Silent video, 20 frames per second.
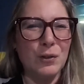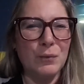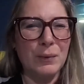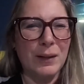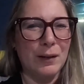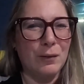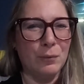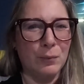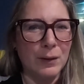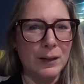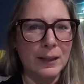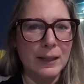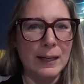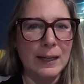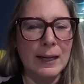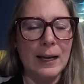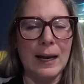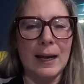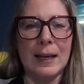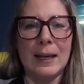Like,
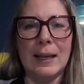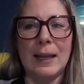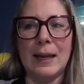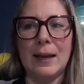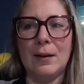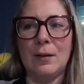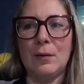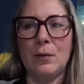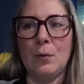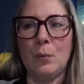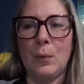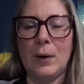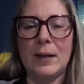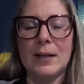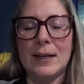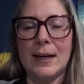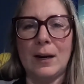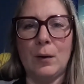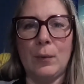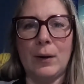really? And then the one
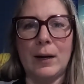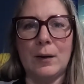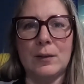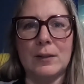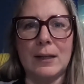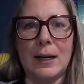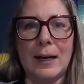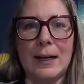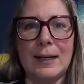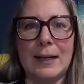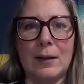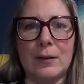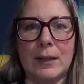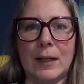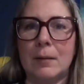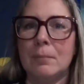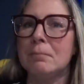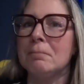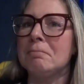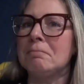day I went outside and I was like,